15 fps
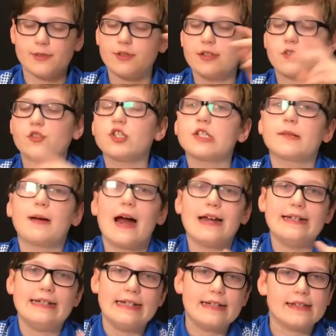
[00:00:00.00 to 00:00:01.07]
So these are just some
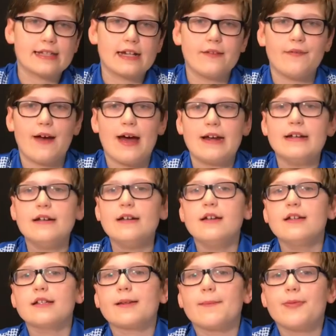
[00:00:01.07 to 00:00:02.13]
ideas that I've had,
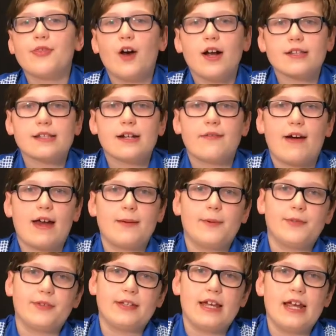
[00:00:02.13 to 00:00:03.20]
some thoughts that I've had
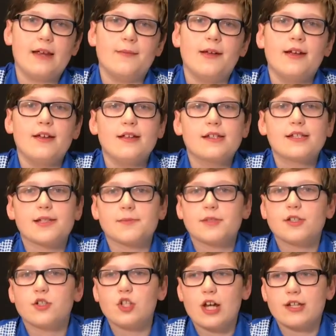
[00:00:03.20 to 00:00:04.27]
about the game, some
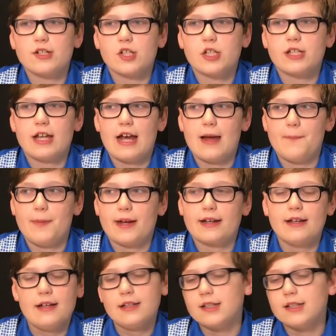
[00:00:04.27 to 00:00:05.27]
suggestions to Epic.